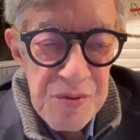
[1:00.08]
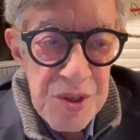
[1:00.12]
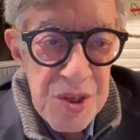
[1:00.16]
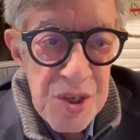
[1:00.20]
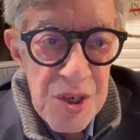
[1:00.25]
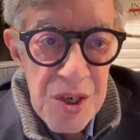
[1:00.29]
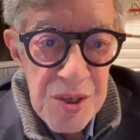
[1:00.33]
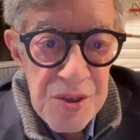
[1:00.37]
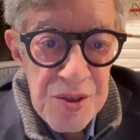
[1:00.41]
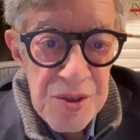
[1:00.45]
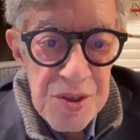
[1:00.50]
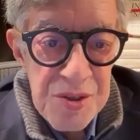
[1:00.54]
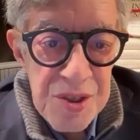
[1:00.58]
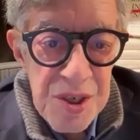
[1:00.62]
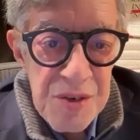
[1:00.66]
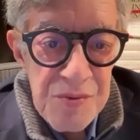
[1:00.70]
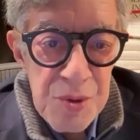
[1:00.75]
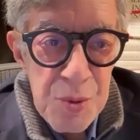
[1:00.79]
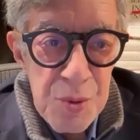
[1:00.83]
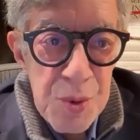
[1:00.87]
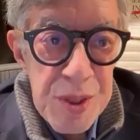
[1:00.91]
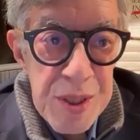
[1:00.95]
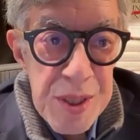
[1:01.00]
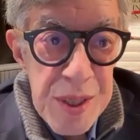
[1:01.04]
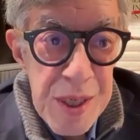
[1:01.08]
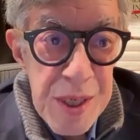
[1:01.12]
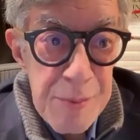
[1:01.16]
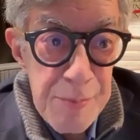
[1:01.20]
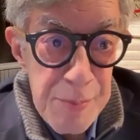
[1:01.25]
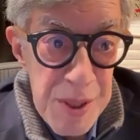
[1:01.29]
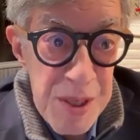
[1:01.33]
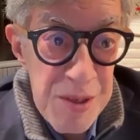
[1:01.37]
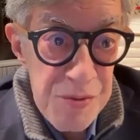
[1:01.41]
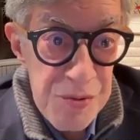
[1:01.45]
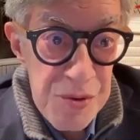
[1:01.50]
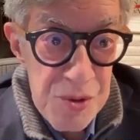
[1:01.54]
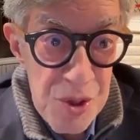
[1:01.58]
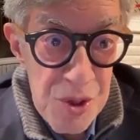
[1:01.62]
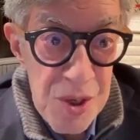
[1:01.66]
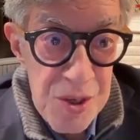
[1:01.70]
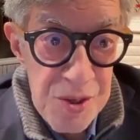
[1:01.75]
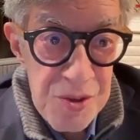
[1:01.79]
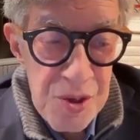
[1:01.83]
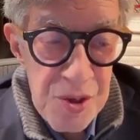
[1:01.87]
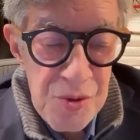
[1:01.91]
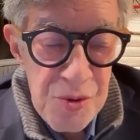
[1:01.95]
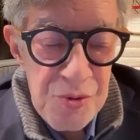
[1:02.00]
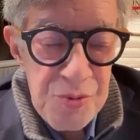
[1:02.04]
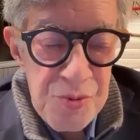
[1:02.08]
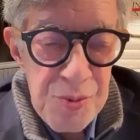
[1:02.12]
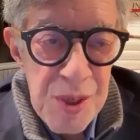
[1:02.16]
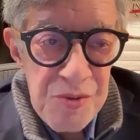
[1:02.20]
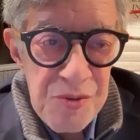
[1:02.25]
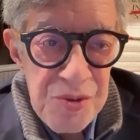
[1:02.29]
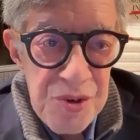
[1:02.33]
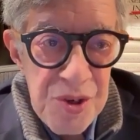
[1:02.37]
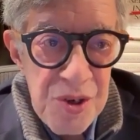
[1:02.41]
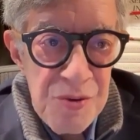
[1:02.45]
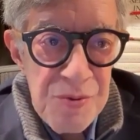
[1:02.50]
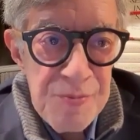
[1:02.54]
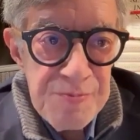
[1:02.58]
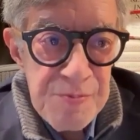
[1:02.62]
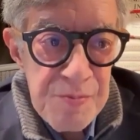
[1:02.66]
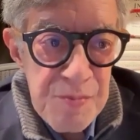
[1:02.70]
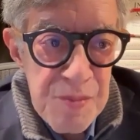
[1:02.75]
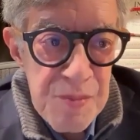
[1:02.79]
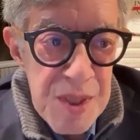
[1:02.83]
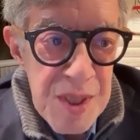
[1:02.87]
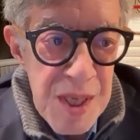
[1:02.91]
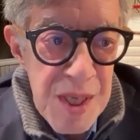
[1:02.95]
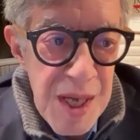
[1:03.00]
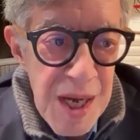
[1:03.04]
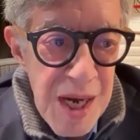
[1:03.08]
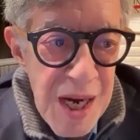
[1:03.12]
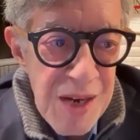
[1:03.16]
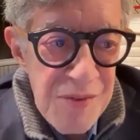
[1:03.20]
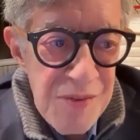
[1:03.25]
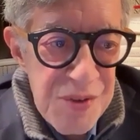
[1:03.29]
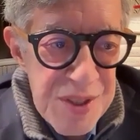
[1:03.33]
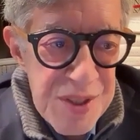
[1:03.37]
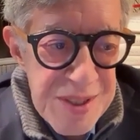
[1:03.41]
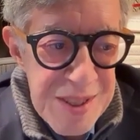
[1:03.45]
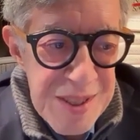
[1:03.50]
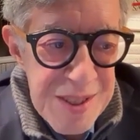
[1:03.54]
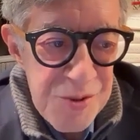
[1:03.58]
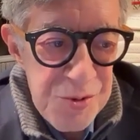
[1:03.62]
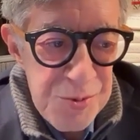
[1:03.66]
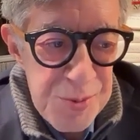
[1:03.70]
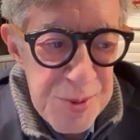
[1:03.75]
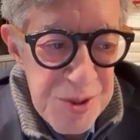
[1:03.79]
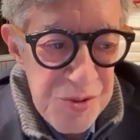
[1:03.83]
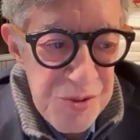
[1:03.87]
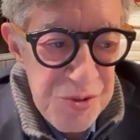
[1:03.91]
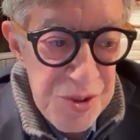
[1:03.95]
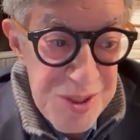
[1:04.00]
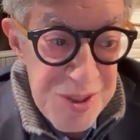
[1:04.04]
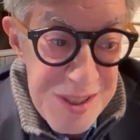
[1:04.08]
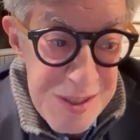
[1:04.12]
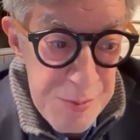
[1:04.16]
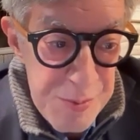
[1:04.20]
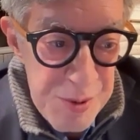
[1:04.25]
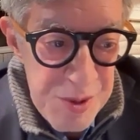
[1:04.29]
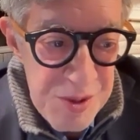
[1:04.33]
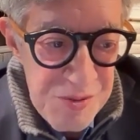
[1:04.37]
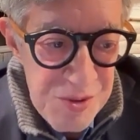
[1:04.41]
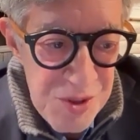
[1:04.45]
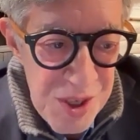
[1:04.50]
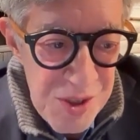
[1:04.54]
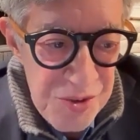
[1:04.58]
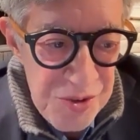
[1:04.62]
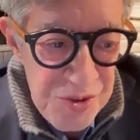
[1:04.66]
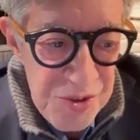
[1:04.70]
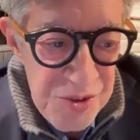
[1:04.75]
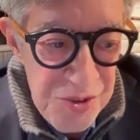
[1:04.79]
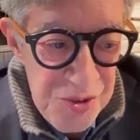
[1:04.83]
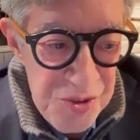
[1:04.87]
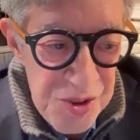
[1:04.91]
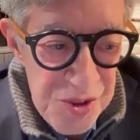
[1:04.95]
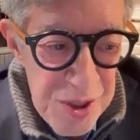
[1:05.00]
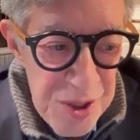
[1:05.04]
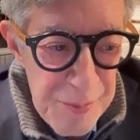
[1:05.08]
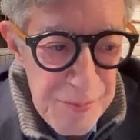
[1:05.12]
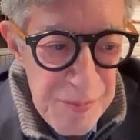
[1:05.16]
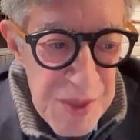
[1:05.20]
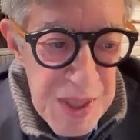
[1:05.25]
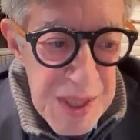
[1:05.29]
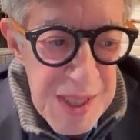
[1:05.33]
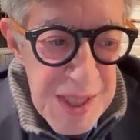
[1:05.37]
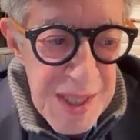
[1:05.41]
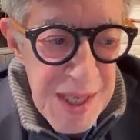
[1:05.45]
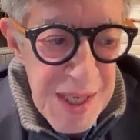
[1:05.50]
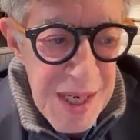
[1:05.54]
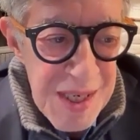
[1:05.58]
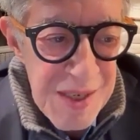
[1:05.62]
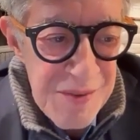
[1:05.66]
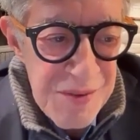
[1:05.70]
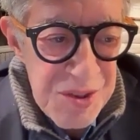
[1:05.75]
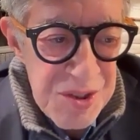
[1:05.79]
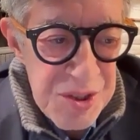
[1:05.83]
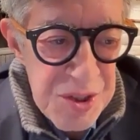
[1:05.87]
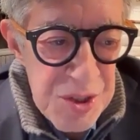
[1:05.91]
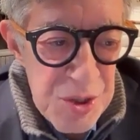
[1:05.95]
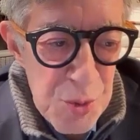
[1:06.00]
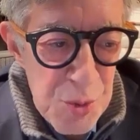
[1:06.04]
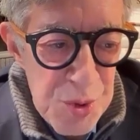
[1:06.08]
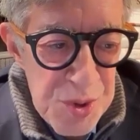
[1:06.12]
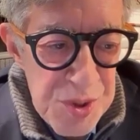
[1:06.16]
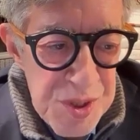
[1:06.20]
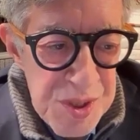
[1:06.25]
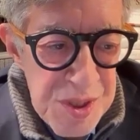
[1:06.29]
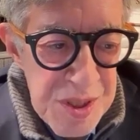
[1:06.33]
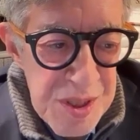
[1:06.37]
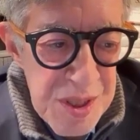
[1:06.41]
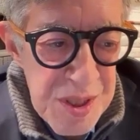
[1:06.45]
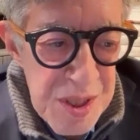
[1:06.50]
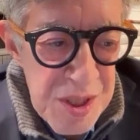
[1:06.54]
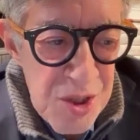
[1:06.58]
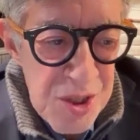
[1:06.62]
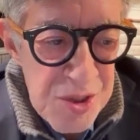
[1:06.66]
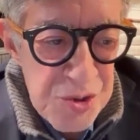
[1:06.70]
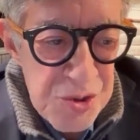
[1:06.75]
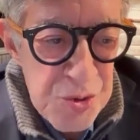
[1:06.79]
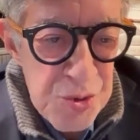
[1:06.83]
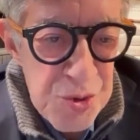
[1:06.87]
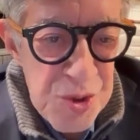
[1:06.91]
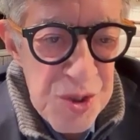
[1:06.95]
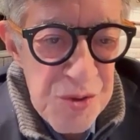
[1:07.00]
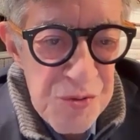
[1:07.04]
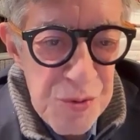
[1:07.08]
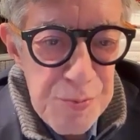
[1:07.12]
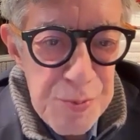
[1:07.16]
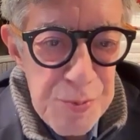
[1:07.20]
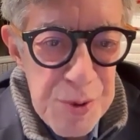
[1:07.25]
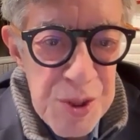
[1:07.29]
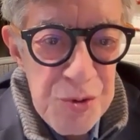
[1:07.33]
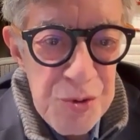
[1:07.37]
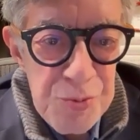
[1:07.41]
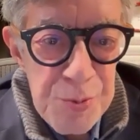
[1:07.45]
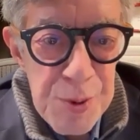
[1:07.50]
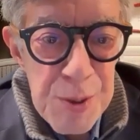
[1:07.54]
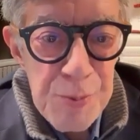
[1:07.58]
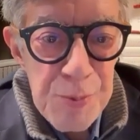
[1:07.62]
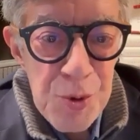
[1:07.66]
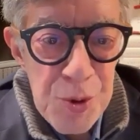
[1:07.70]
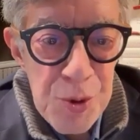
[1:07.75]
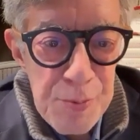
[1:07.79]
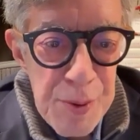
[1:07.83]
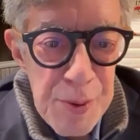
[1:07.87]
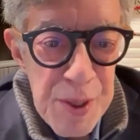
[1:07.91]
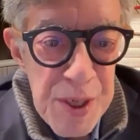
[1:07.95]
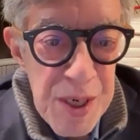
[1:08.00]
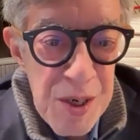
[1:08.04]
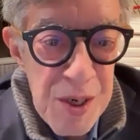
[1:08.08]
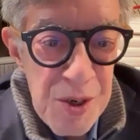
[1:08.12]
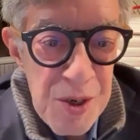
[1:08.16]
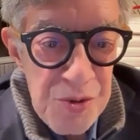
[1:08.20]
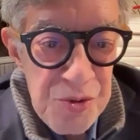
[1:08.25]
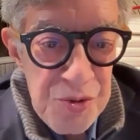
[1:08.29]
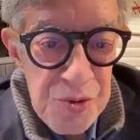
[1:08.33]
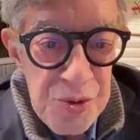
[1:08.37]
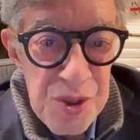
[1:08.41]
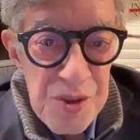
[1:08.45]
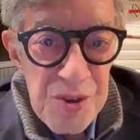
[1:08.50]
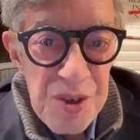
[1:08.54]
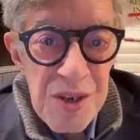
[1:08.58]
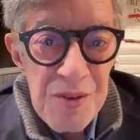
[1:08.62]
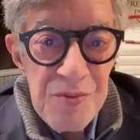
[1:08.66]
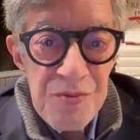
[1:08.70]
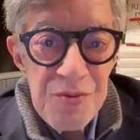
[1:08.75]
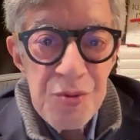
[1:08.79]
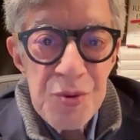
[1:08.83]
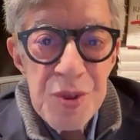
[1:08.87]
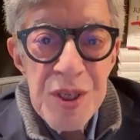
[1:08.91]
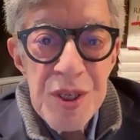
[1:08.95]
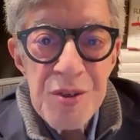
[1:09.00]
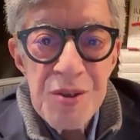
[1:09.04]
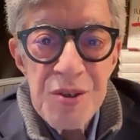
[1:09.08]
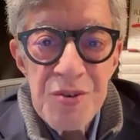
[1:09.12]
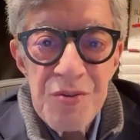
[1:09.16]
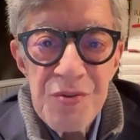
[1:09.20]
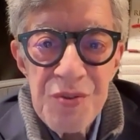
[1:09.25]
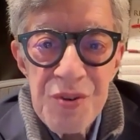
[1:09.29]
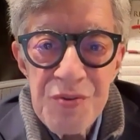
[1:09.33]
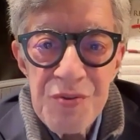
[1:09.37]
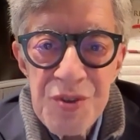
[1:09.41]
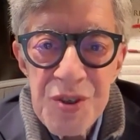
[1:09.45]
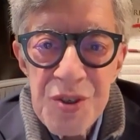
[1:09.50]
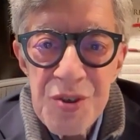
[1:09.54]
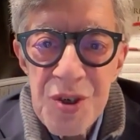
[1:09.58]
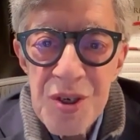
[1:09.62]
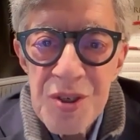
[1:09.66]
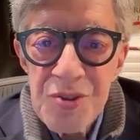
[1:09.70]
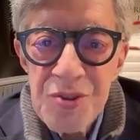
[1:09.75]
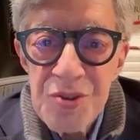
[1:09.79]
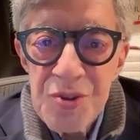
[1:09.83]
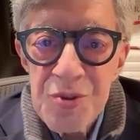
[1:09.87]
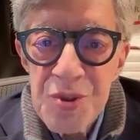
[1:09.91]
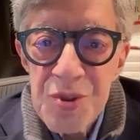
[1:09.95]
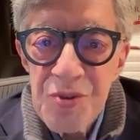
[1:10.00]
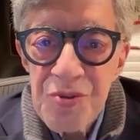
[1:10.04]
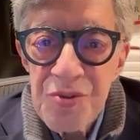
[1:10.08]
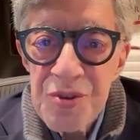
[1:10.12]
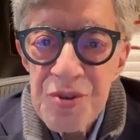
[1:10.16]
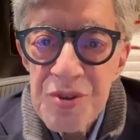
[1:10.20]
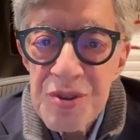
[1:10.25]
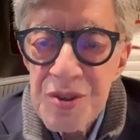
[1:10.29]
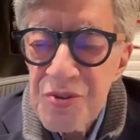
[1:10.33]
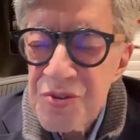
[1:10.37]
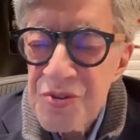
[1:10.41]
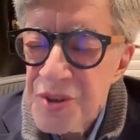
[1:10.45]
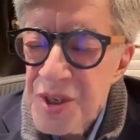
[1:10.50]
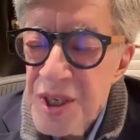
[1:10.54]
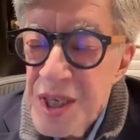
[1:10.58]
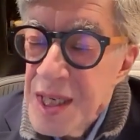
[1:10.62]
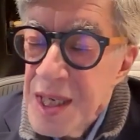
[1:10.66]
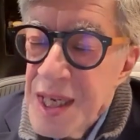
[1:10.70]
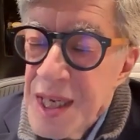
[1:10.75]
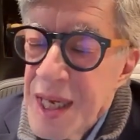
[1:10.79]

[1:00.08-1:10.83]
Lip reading: every continent every week, and I pay for a lot of those myself. I figure that gives me just a little bit of license. I have a deal with the Cartooning for Peace people in Paris. They have 350 cartoonists. They're just